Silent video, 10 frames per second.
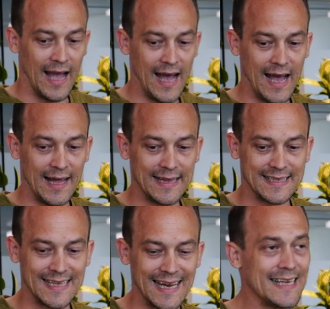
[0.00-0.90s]

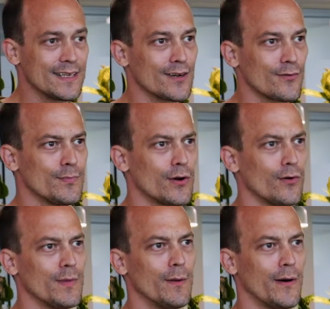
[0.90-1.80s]
And the laser group
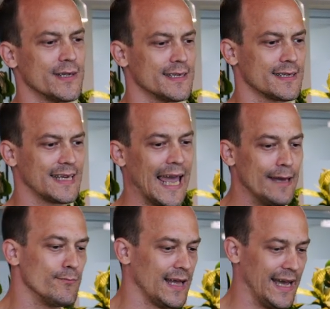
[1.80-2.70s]
told me about this
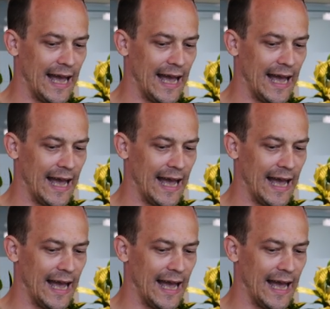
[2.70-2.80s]
game they